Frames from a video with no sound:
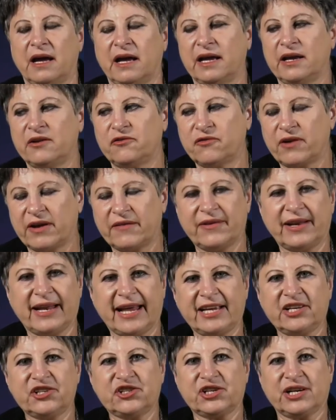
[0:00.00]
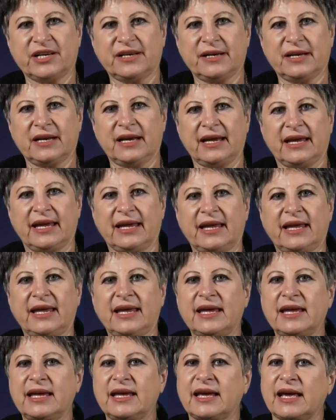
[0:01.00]
in Revelation,
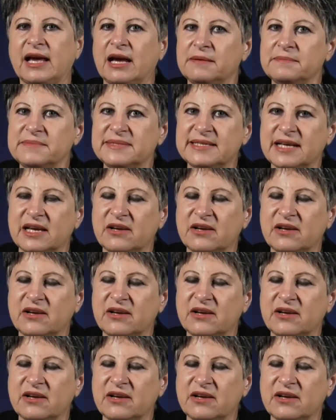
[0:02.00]
he comes